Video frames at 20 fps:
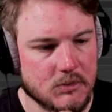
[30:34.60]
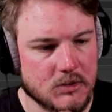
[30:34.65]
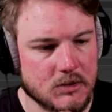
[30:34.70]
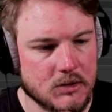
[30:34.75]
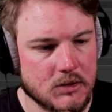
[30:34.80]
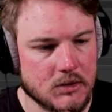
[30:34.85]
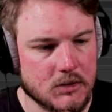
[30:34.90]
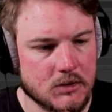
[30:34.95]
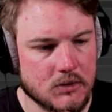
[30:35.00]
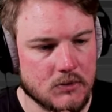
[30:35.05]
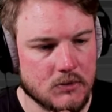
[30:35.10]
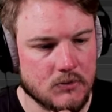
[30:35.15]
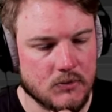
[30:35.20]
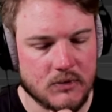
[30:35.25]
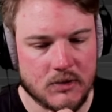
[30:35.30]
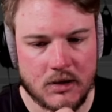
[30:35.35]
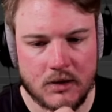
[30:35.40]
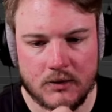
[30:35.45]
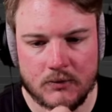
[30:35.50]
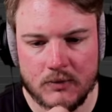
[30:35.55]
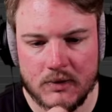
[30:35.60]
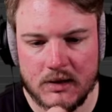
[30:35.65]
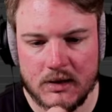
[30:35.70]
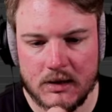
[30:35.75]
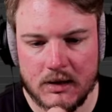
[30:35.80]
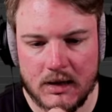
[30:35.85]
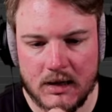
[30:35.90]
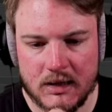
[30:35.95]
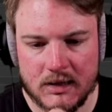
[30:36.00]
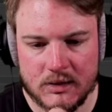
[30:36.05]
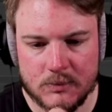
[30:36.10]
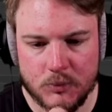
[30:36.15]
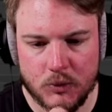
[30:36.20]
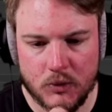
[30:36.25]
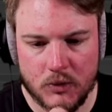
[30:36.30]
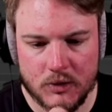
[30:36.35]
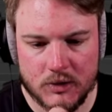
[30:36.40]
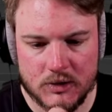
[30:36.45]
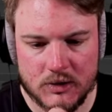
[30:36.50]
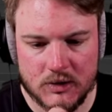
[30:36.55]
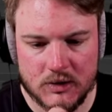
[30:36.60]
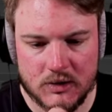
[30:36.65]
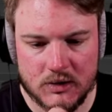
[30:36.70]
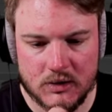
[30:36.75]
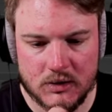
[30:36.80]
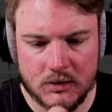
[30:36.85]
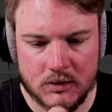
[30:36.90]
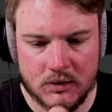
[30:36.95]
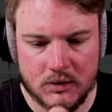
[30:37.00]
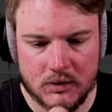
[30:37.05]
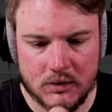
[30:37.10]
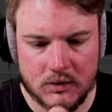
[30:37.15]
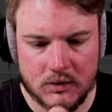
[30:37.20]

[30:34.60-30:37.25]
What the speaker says: I'm just going to do another re-export.